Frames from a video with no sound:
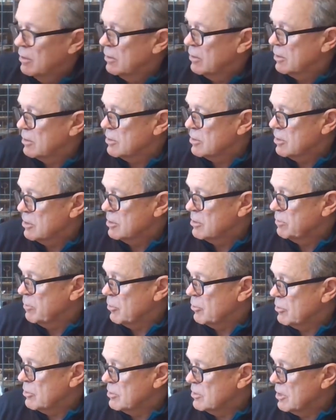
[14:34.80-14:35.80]
Thus he
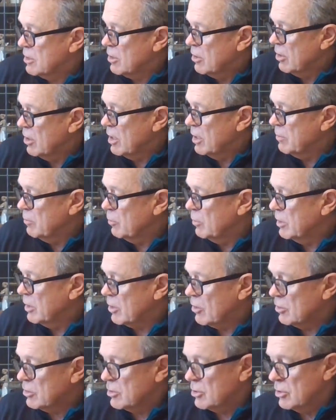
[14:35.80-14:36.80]
spoke as he climbed. When they
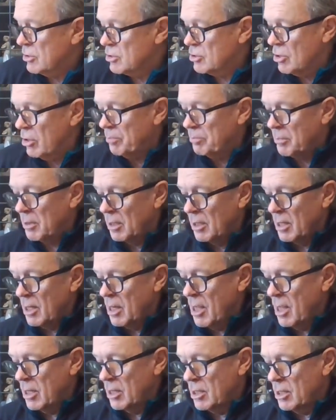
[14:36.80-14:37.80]
got to the top, the
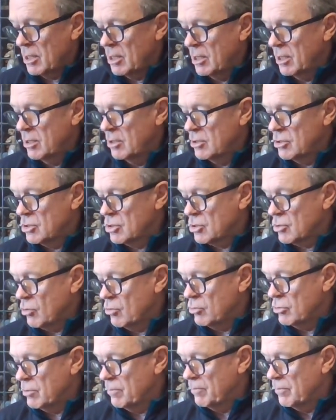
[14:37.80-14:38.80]
lad cleared his
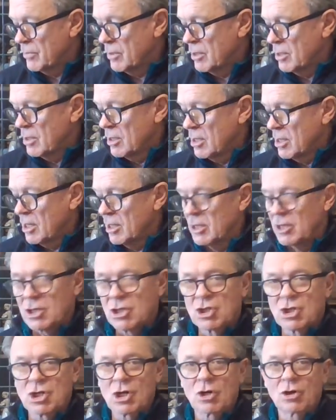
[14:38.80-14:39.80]
throat and he
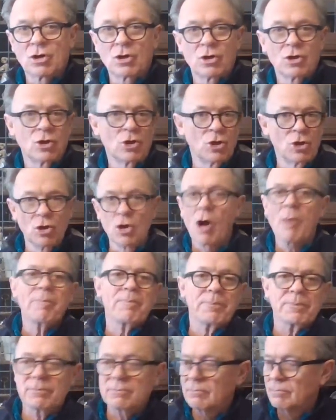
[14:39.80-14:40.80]
shouted,
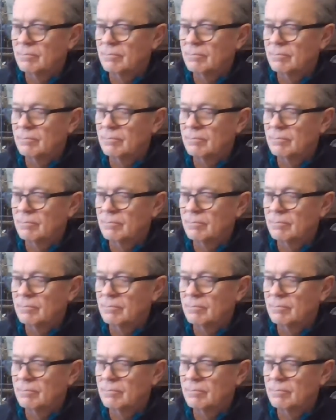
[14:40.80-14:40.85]
"Yop!"